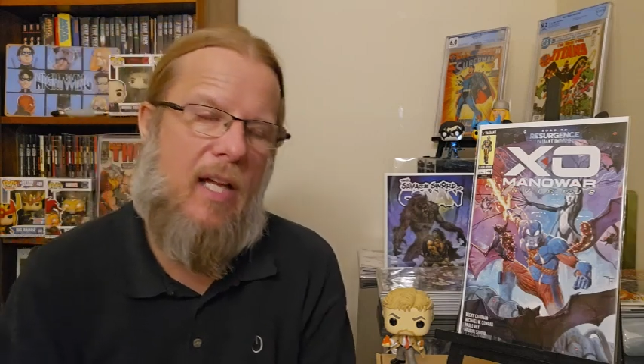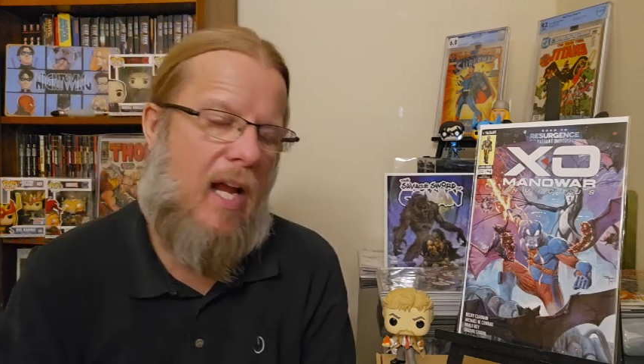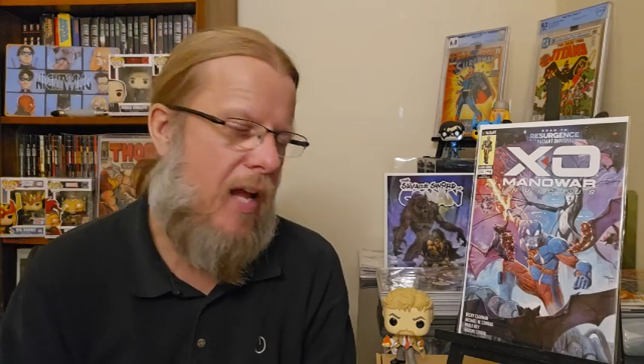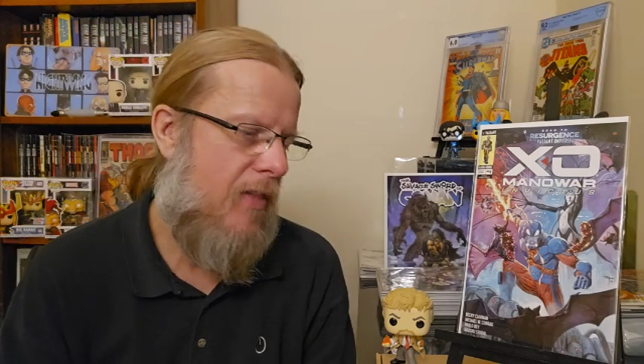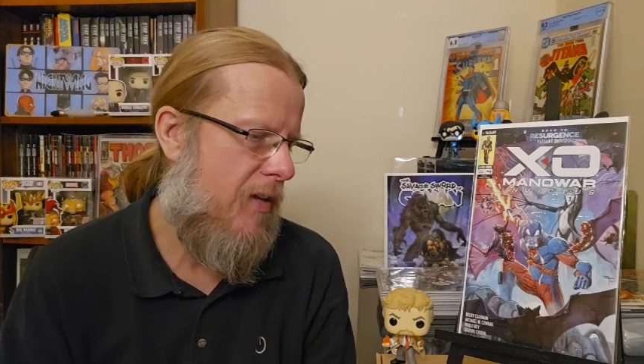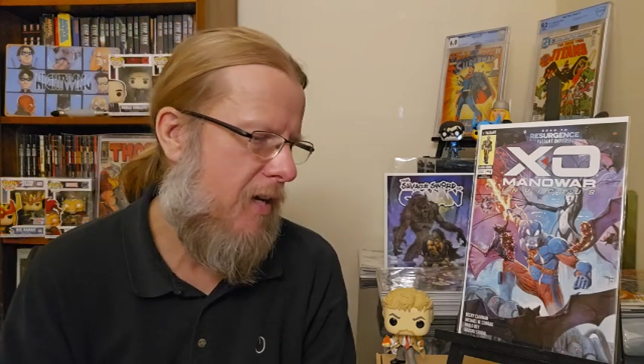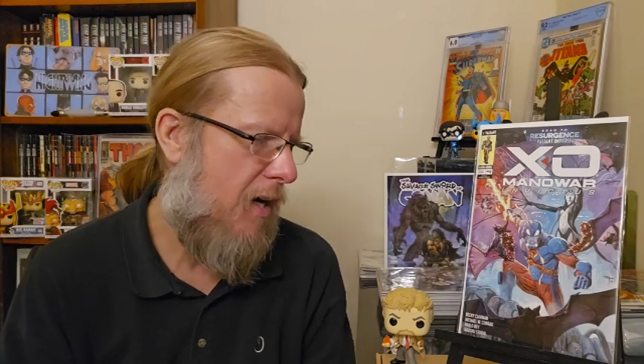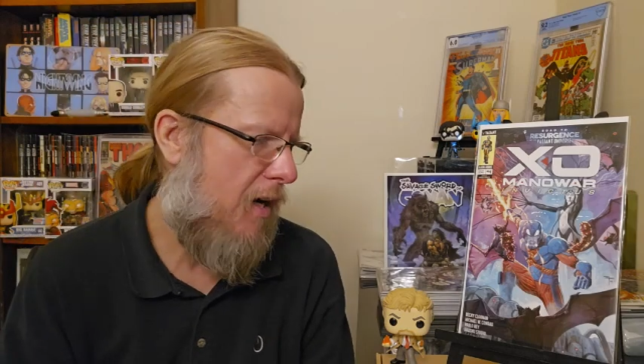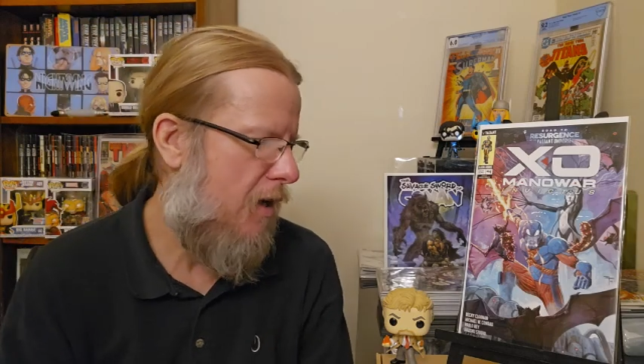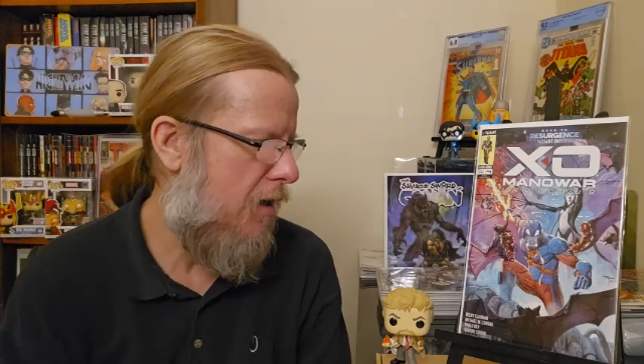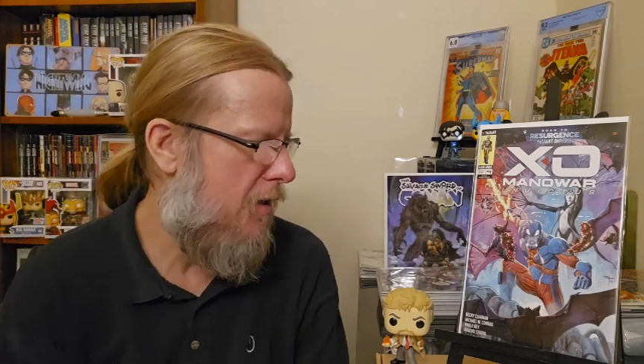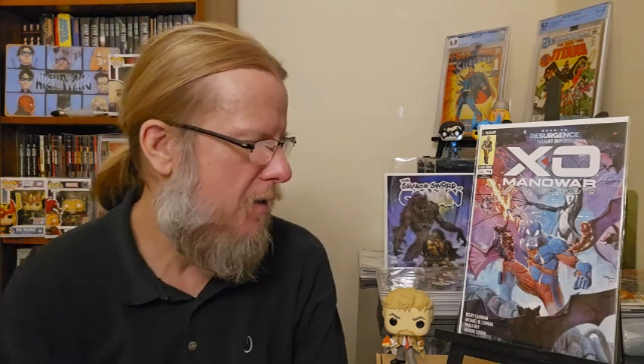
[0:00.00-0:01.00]
and the
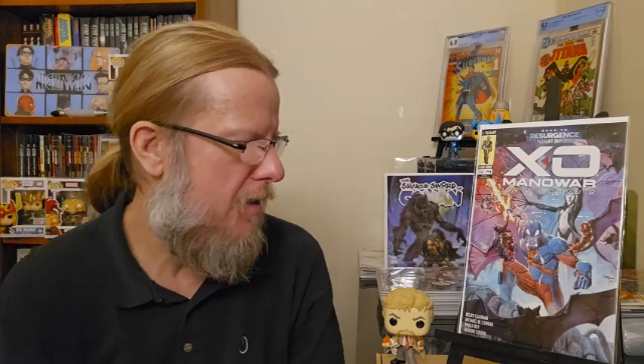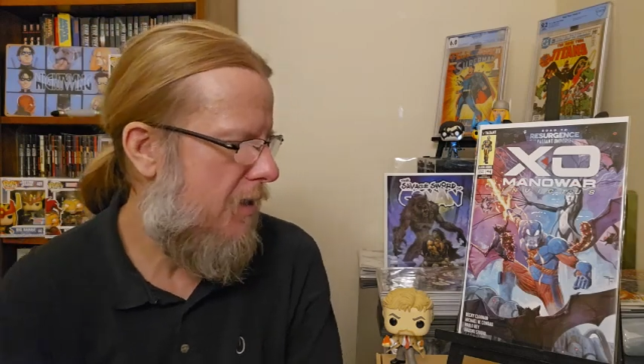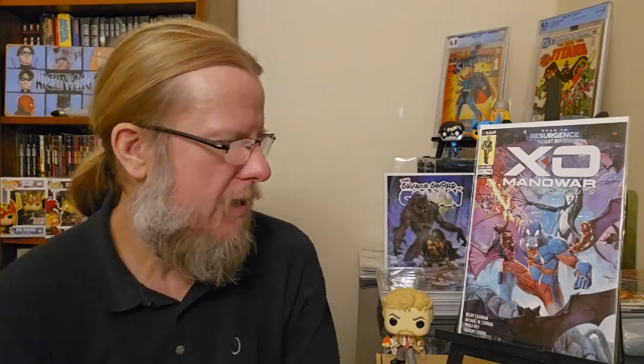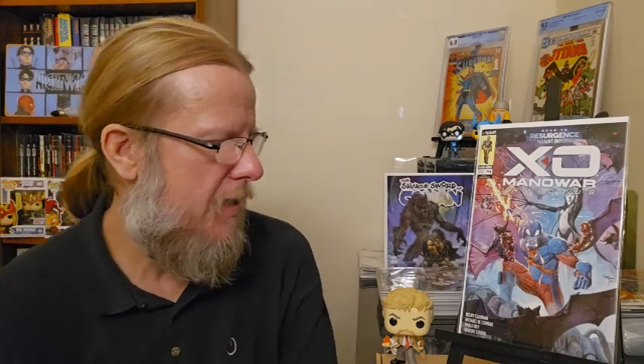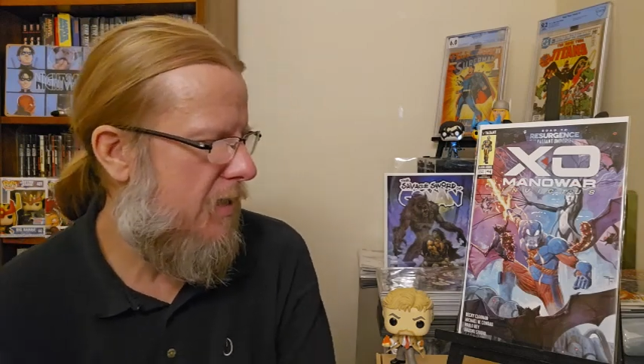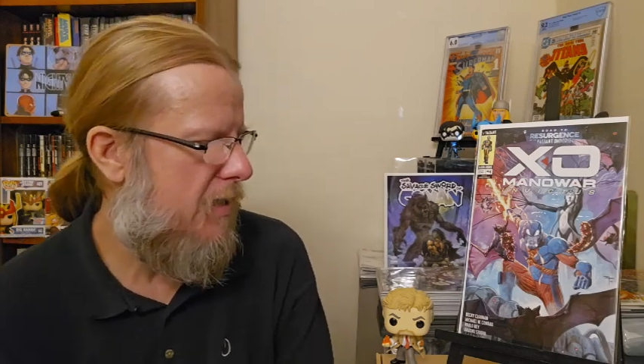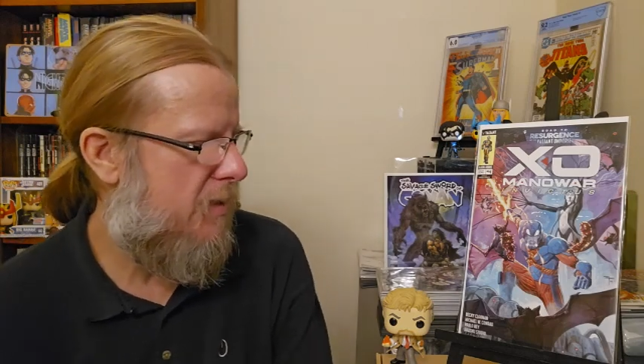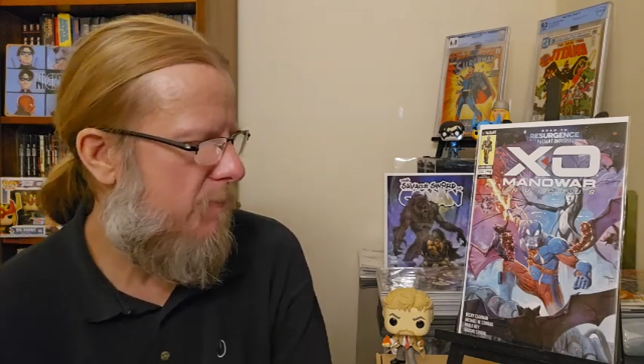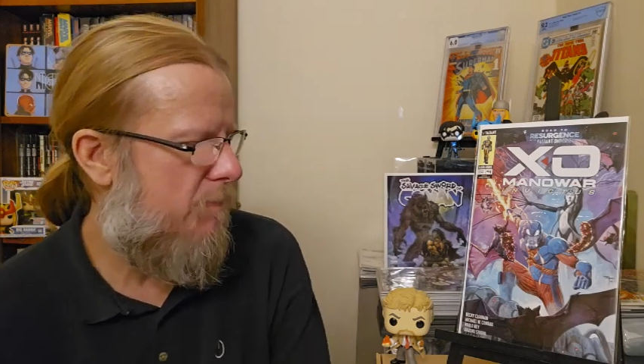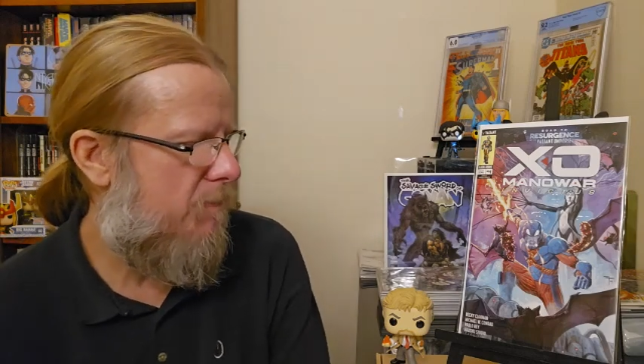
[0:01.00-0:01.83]
art is,